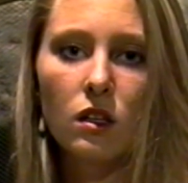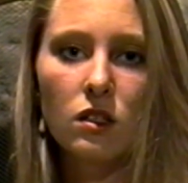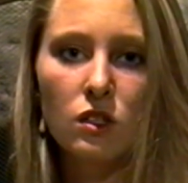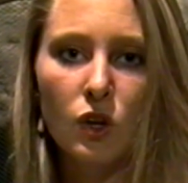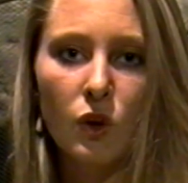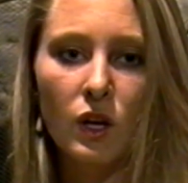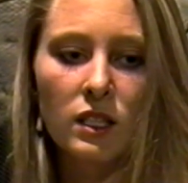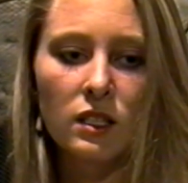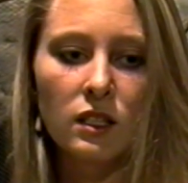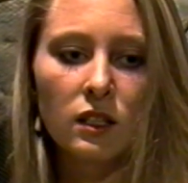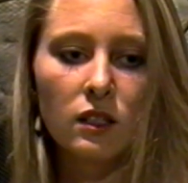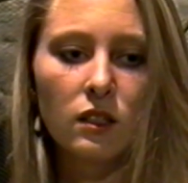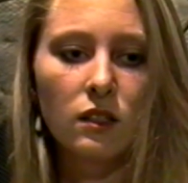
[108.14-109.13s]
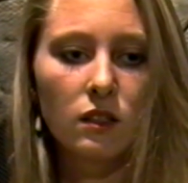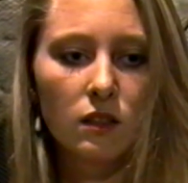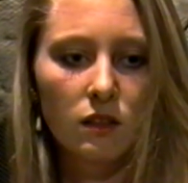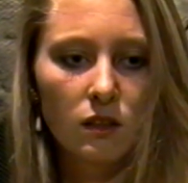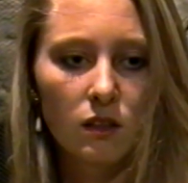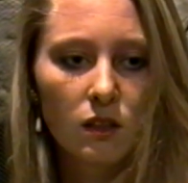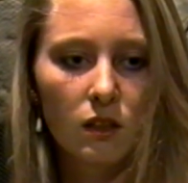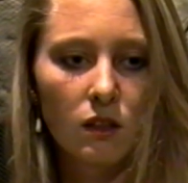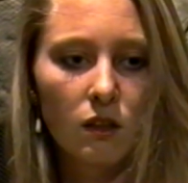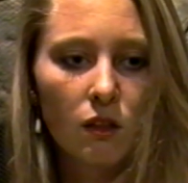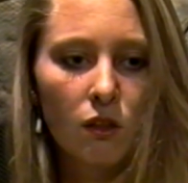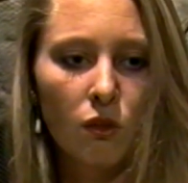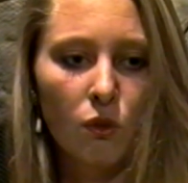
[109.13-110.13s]
So I did
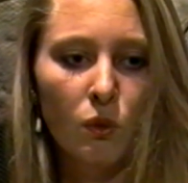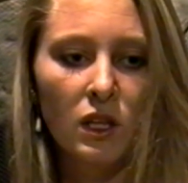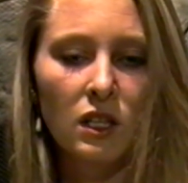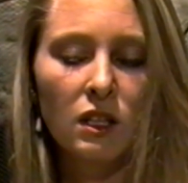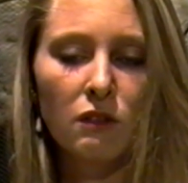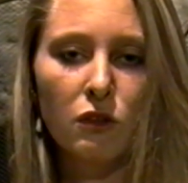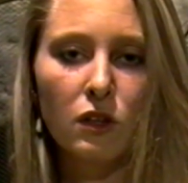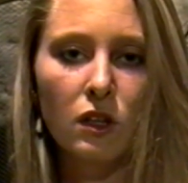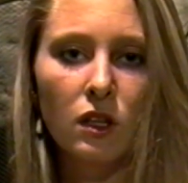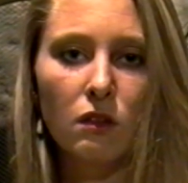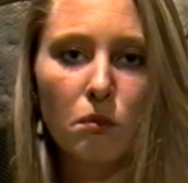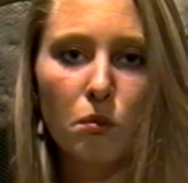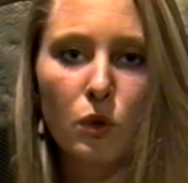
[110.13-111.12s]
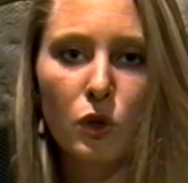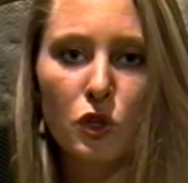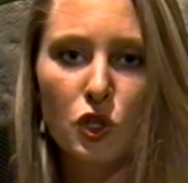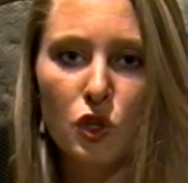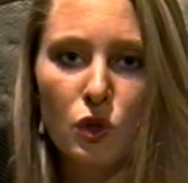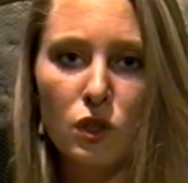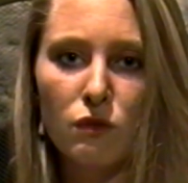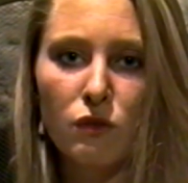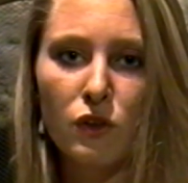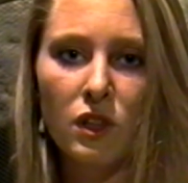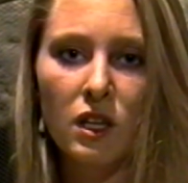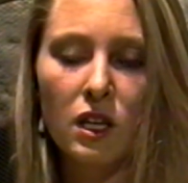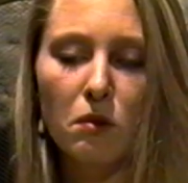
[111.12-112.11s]
3 different brochures for
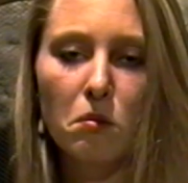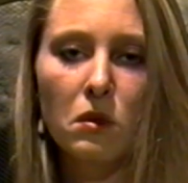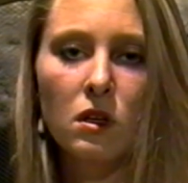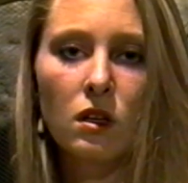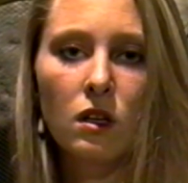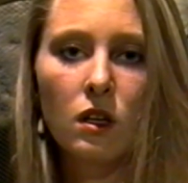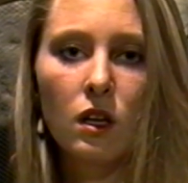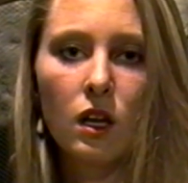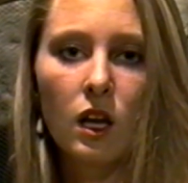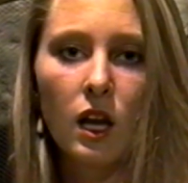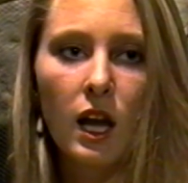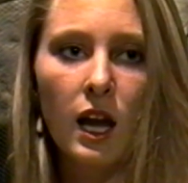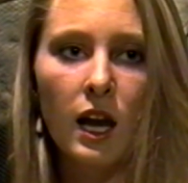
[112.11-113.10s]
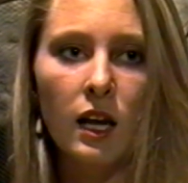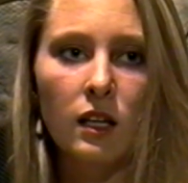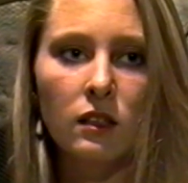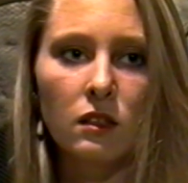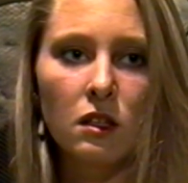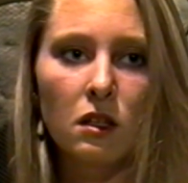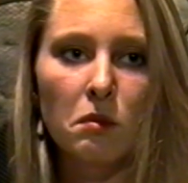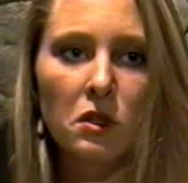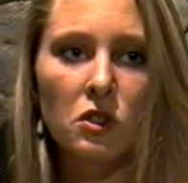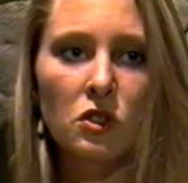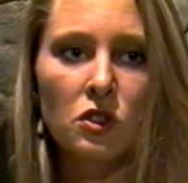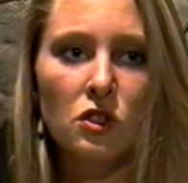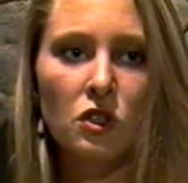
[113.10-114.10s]
them, and the
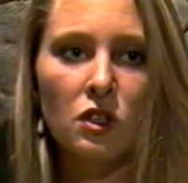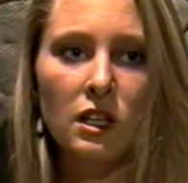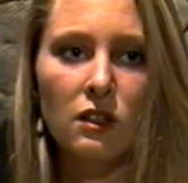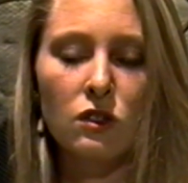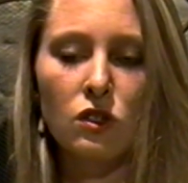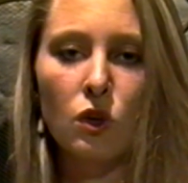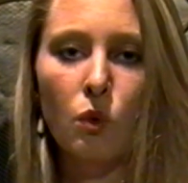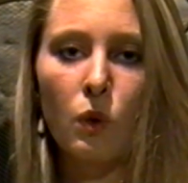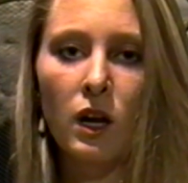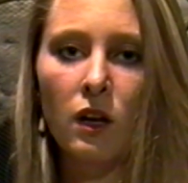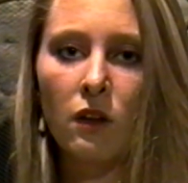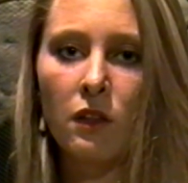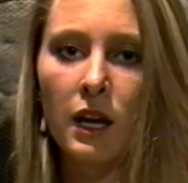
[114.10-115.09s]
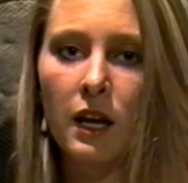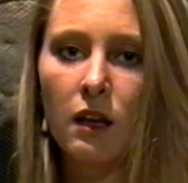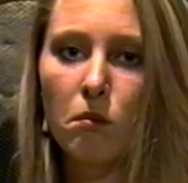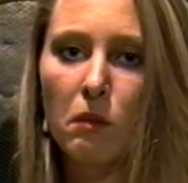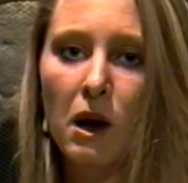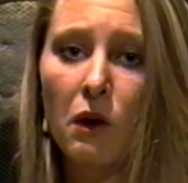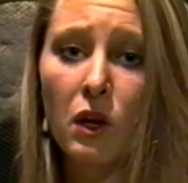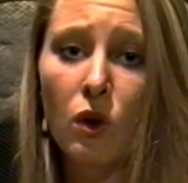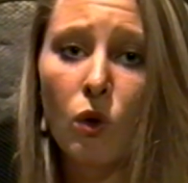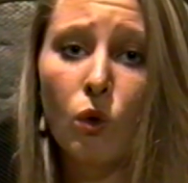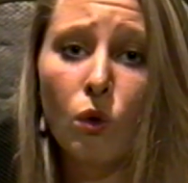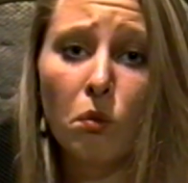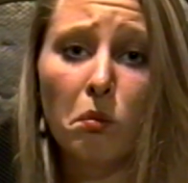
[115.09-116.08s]
pictures turned out so well that Maui
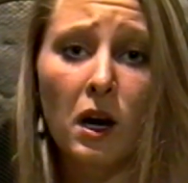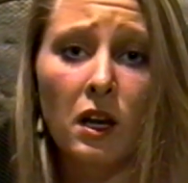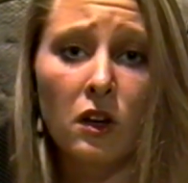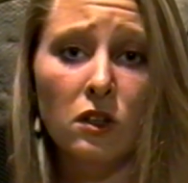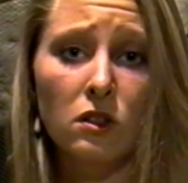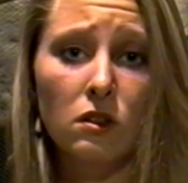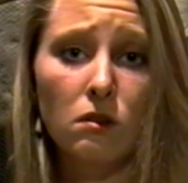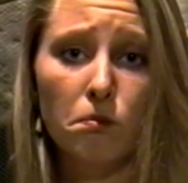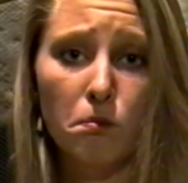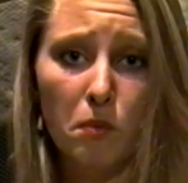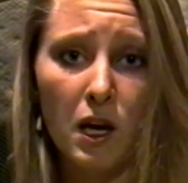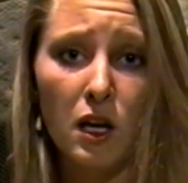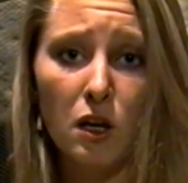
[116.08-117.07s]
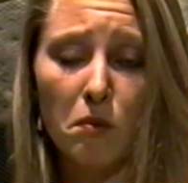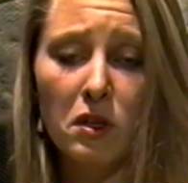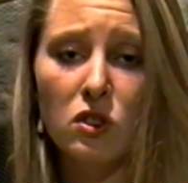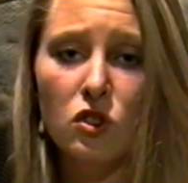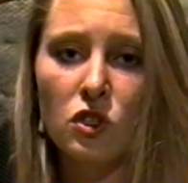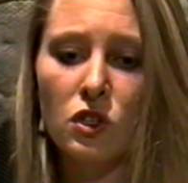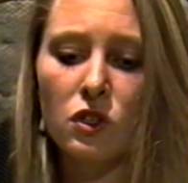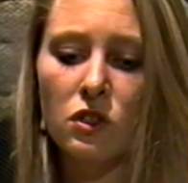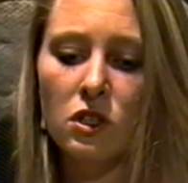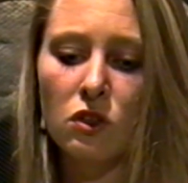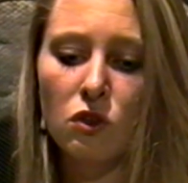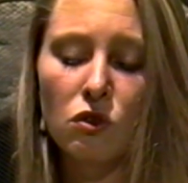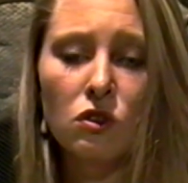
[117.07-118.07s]
Gold bought our pictures
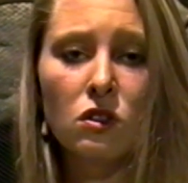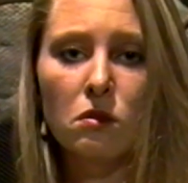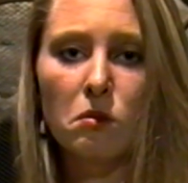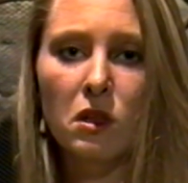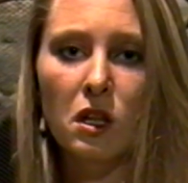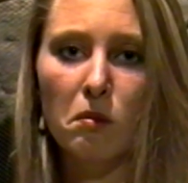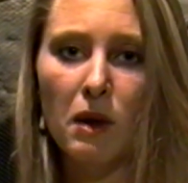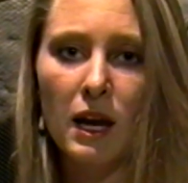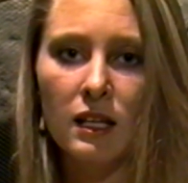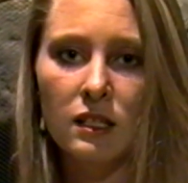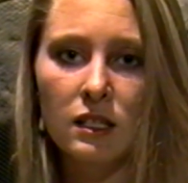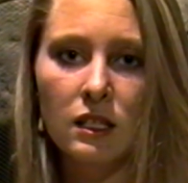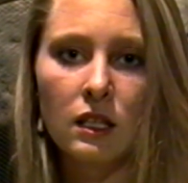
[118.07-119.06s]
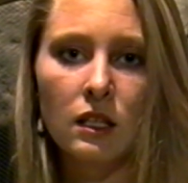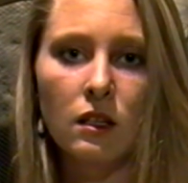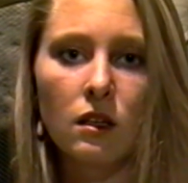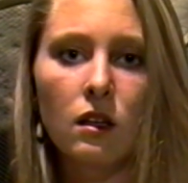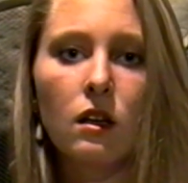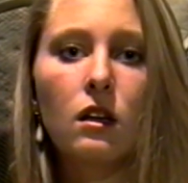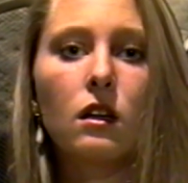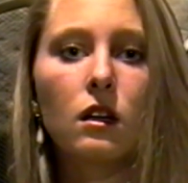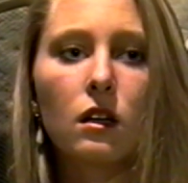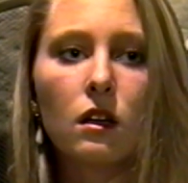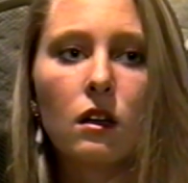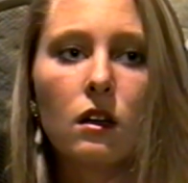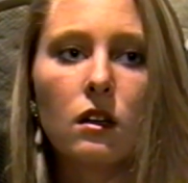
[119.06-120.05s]
and used them in their magazine.
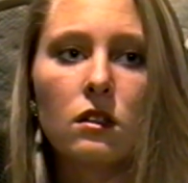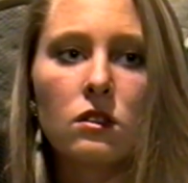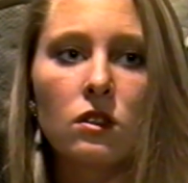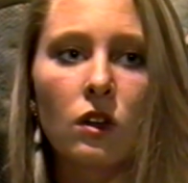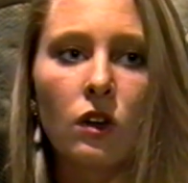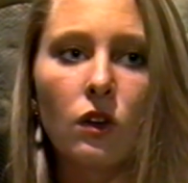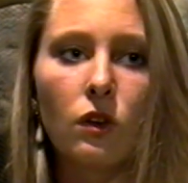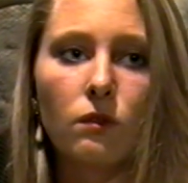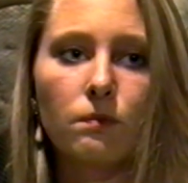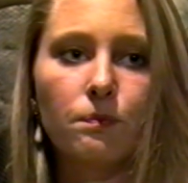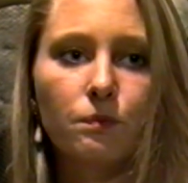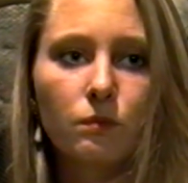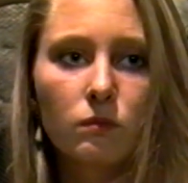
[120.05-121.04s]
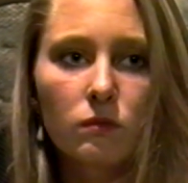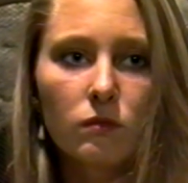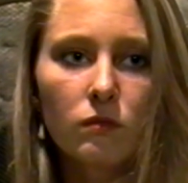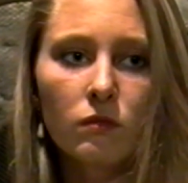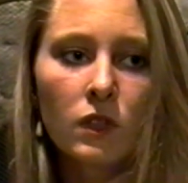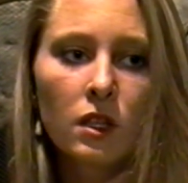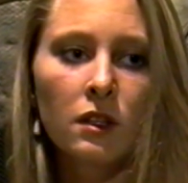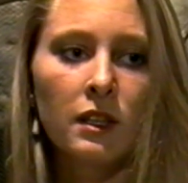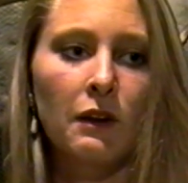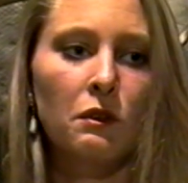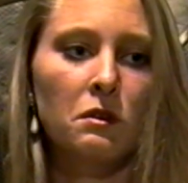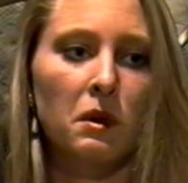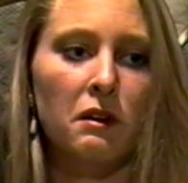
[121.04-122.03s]
So that
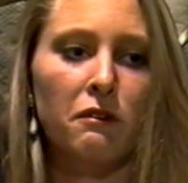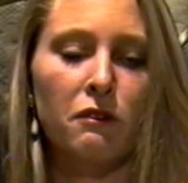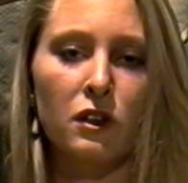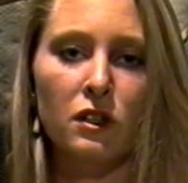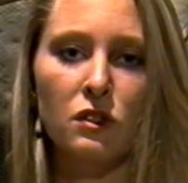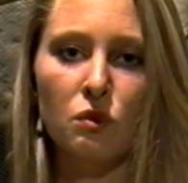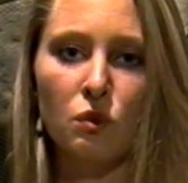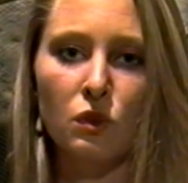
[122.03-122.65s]
was my first